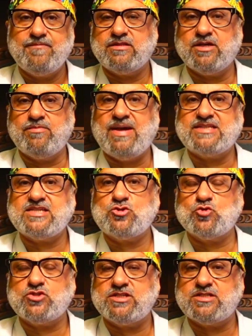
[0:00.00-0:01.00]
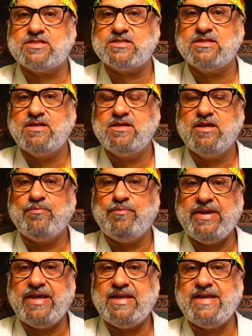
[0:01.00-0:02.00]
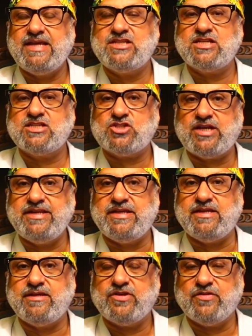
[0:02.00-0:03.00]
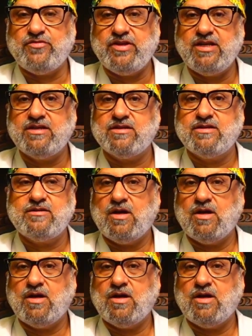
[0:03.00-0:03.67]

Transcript: The Massachusetts Male Aging Study revealed